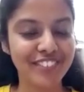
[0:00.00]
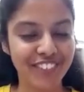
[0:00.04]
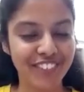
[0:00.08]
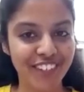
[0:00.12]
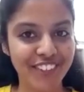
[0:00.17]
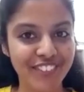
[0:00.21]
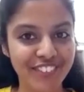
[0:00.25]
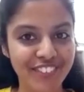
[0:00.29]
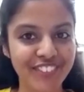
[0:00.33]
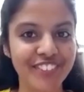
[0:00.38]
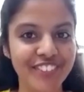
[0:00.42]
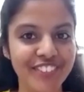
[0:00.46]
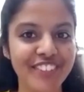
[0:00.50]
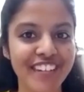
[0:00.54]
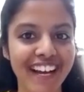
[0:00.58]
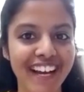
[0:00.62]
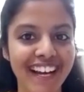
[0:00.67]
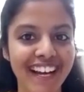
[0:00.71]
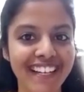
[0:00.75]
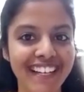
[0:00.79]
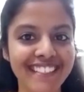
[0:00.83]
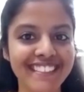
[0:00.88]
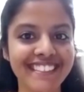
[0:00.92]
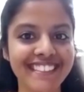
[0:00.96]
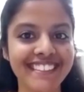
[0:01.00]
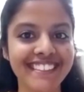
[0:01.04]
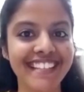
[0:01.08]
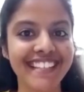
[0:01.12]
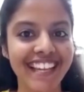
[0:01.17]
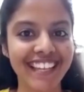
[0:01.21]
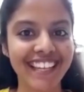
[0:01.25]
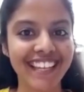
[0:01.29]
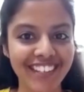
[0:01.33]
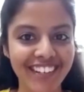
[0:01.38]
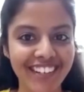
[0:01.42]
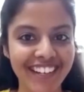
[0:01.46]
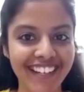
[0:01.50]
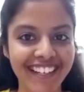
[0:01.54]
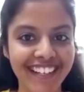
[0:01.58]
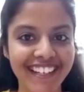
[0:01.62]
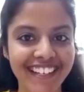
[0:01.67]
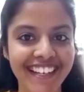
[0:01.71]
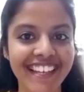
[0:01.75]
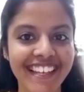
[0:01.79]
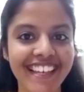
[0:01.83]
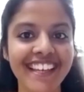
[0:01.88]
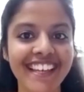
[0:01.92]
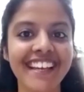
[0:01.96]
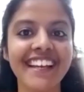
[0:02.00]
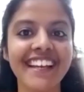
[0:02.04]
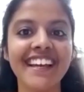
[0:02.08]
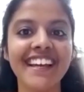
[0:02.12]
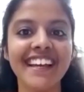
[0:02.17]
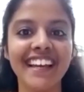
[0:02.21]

for four hours regularly